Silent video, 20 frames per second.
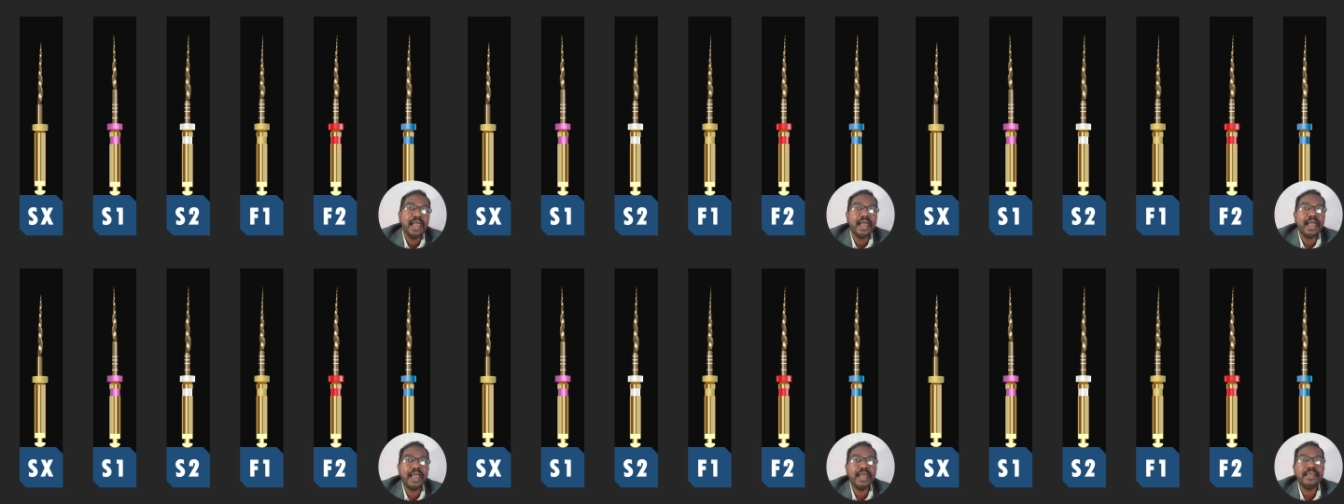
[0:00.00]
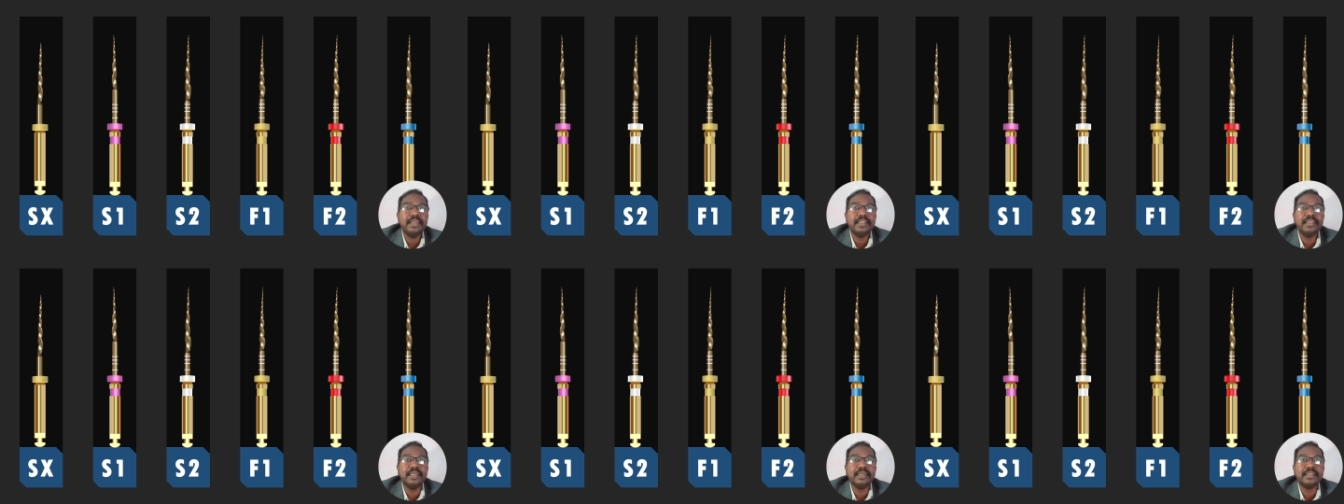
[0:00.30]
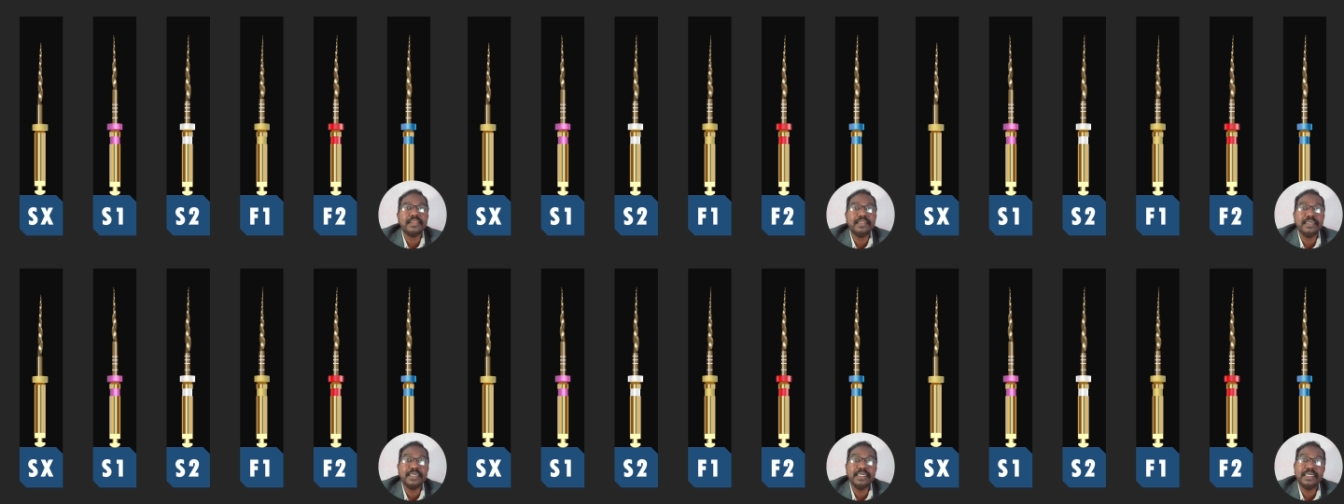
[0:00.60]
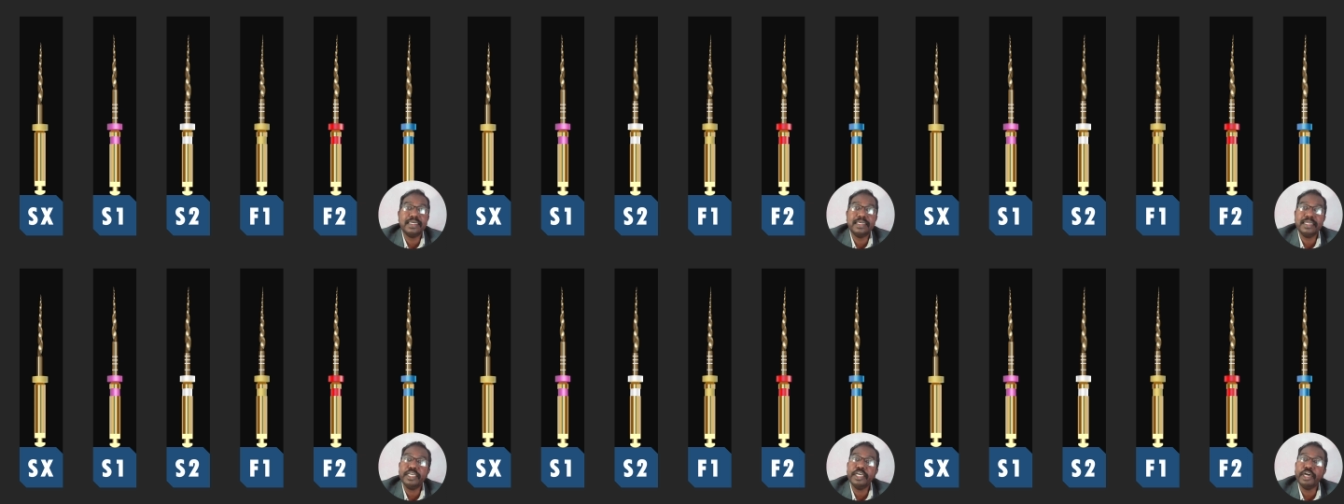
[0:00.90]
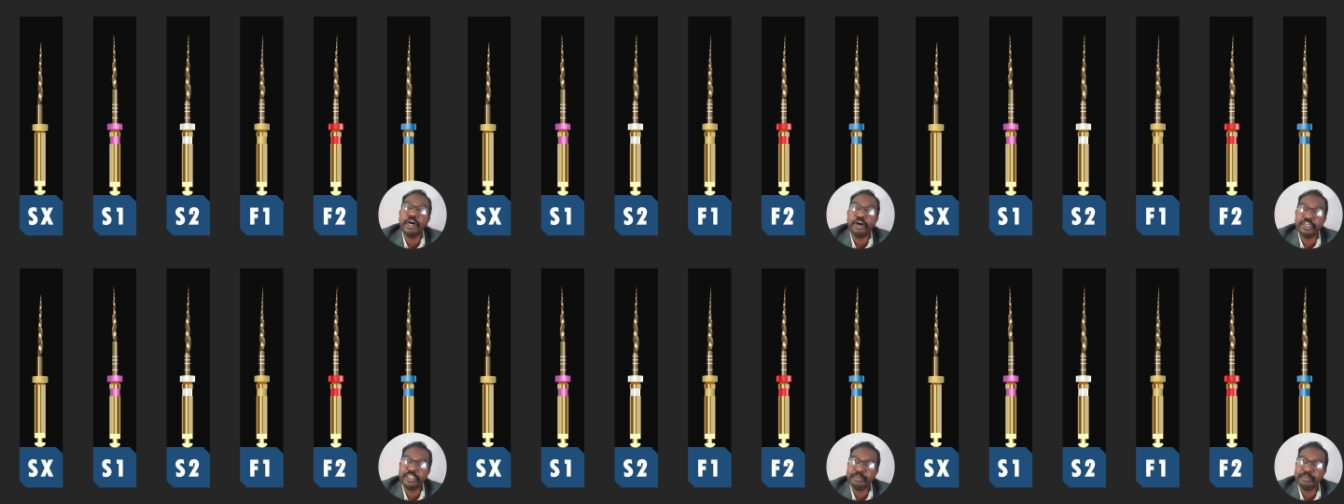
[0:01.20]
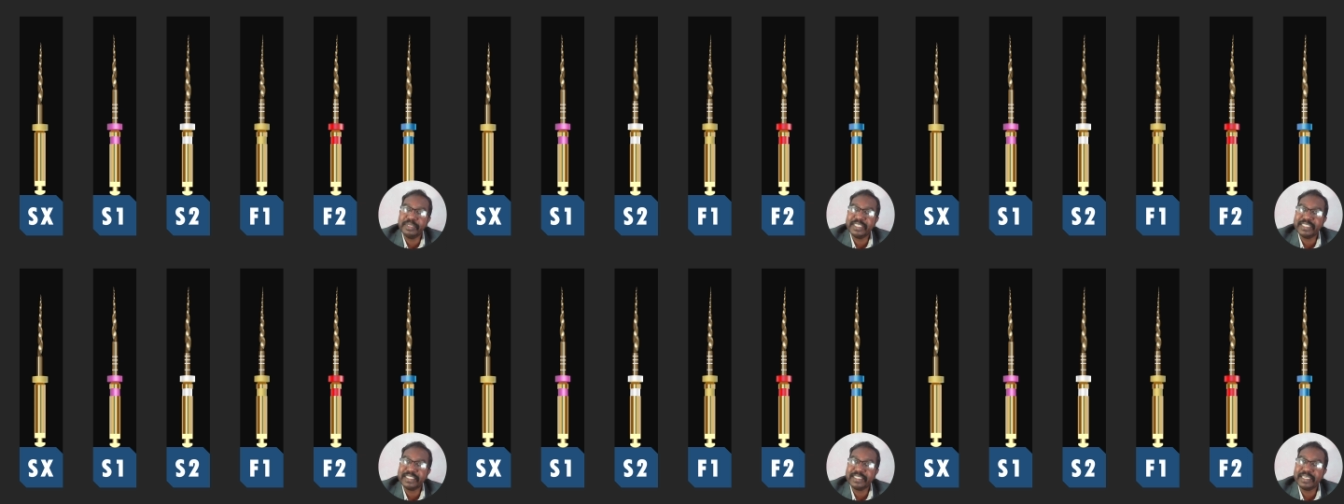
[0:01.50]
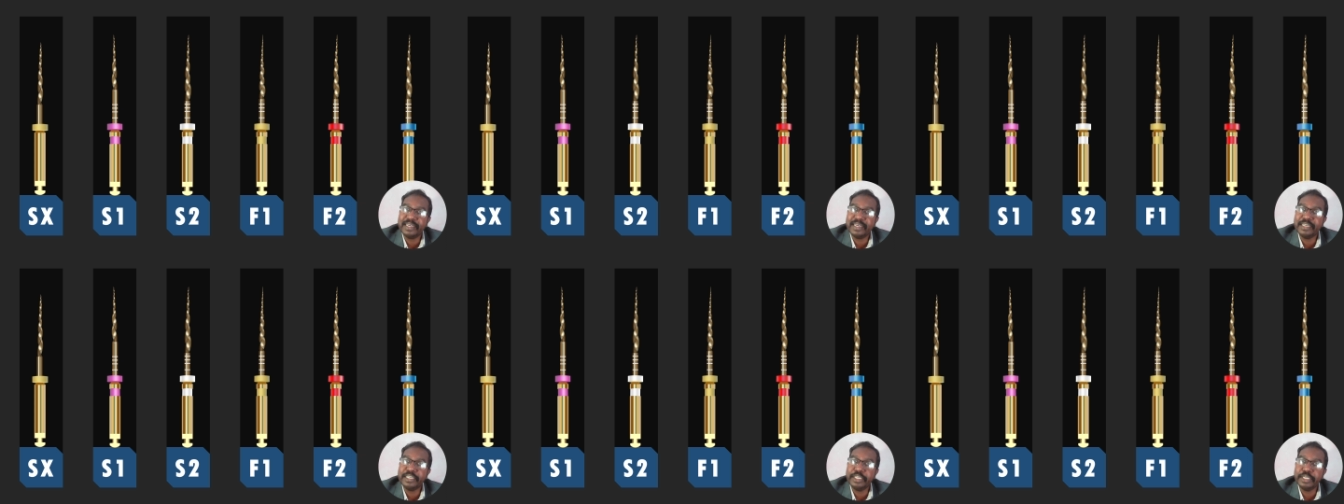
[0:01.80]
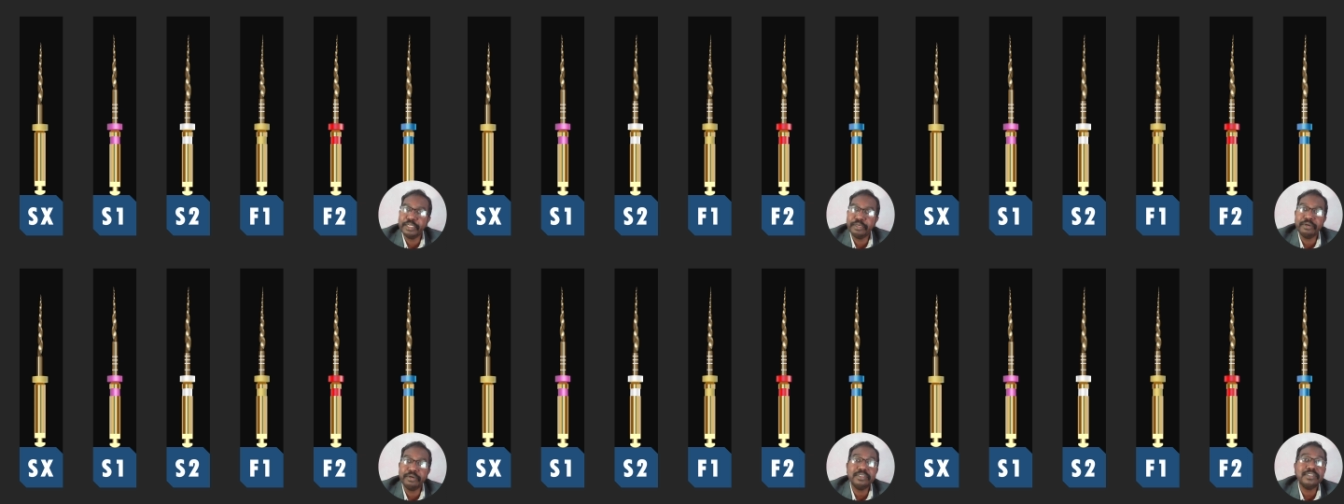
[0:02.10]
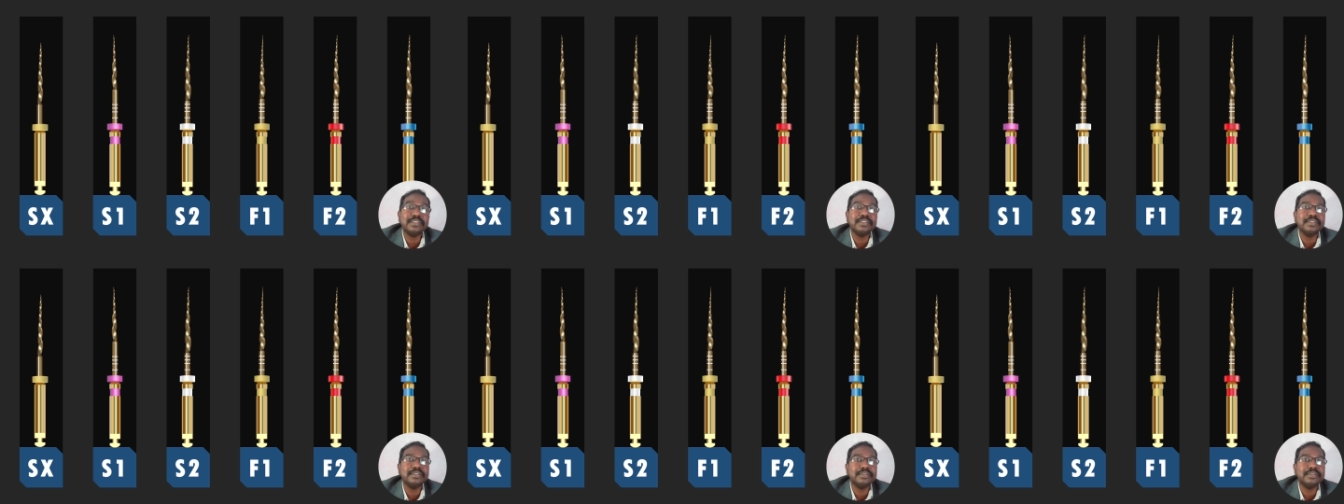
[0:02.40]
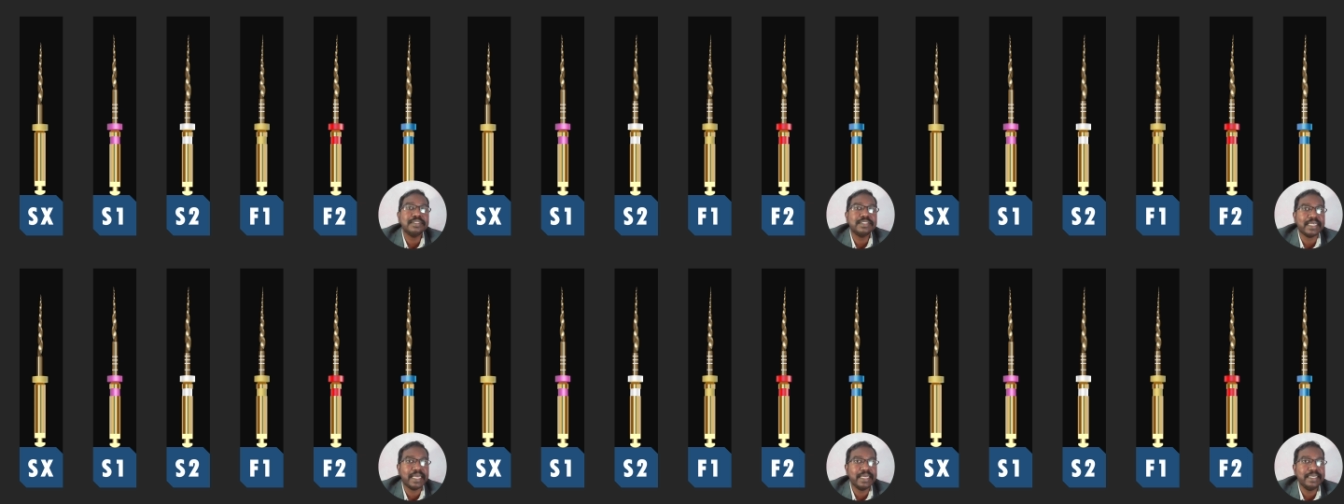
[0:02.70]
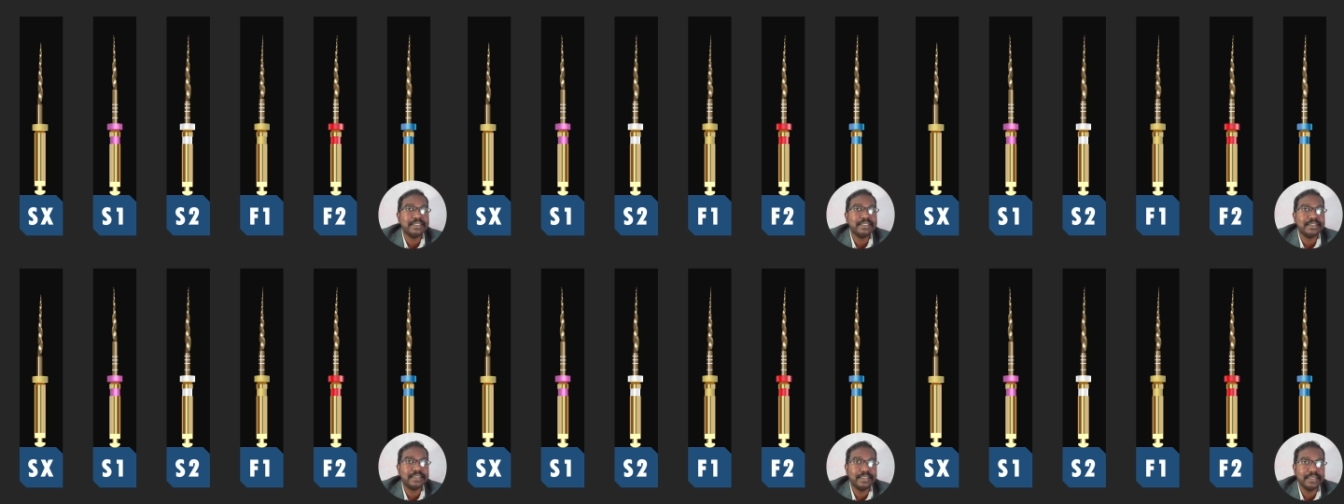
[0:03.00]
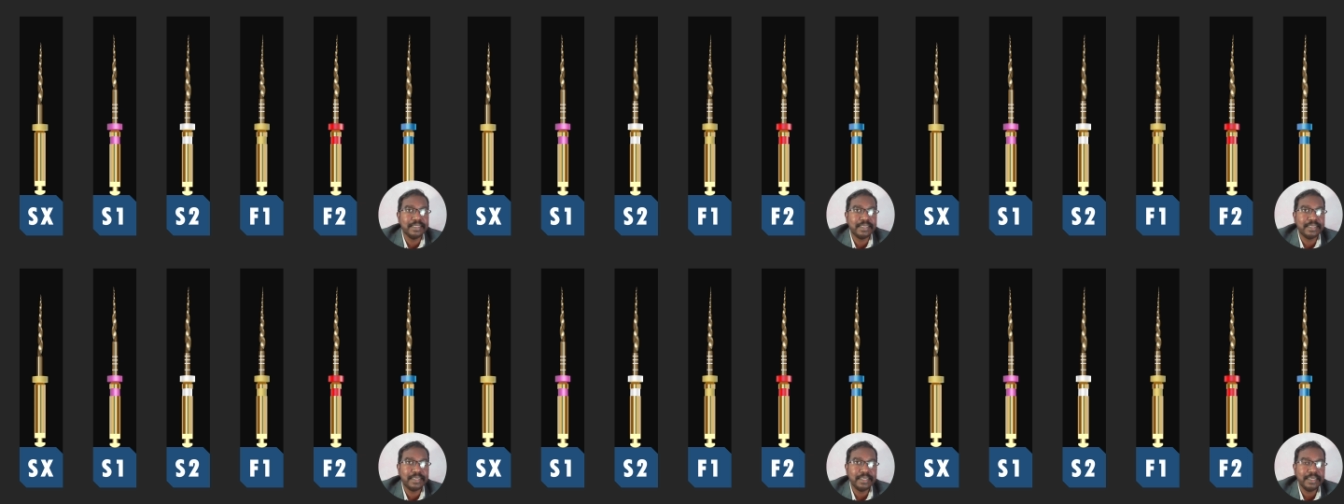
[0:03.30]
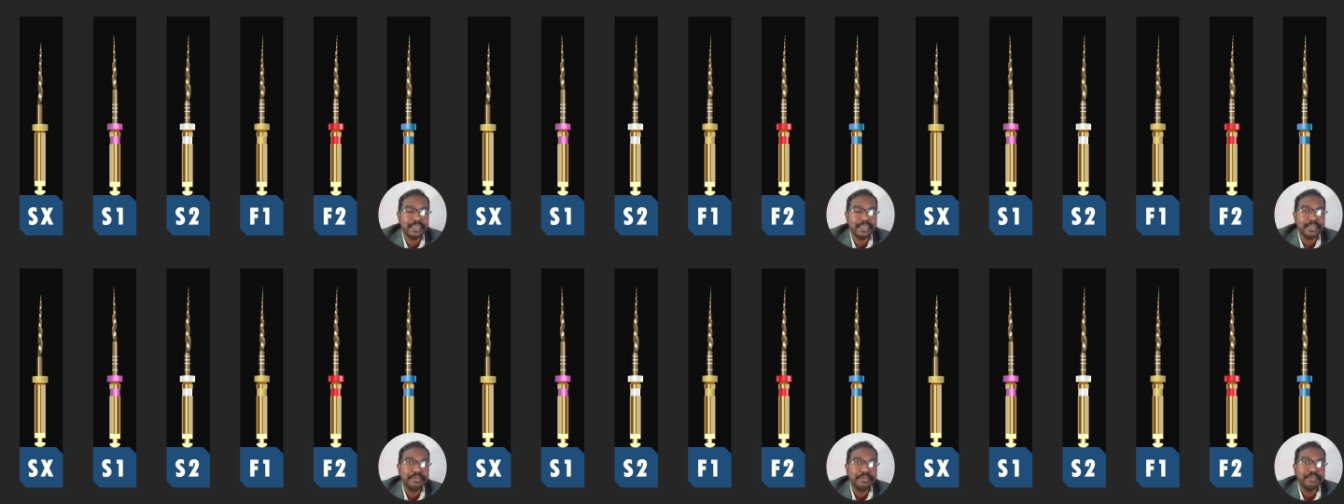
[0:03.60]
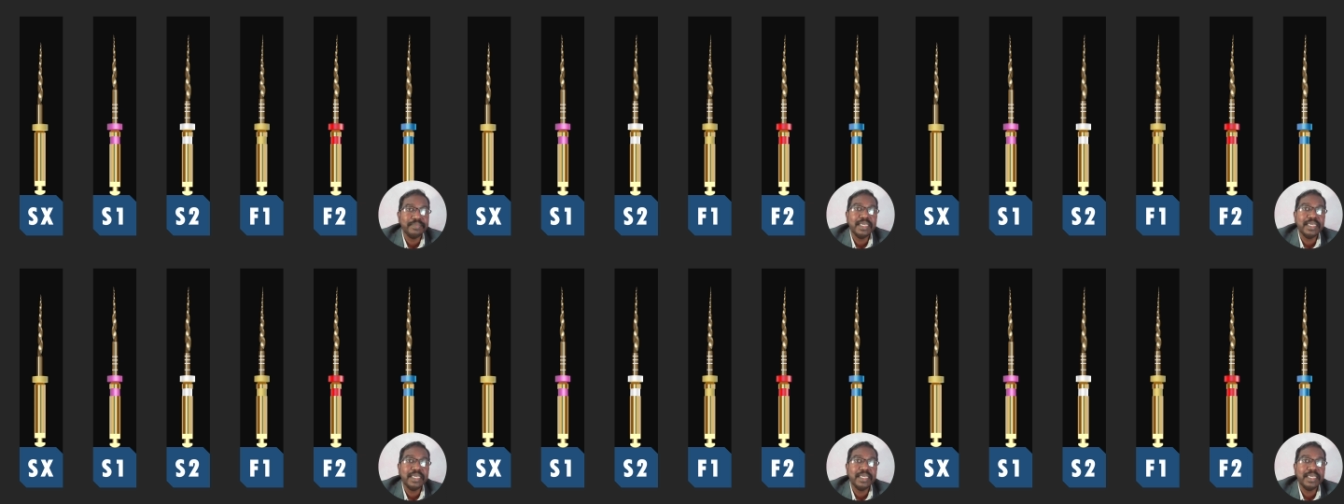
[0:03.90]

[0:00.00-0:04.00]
And the 30 automatically denotes size 30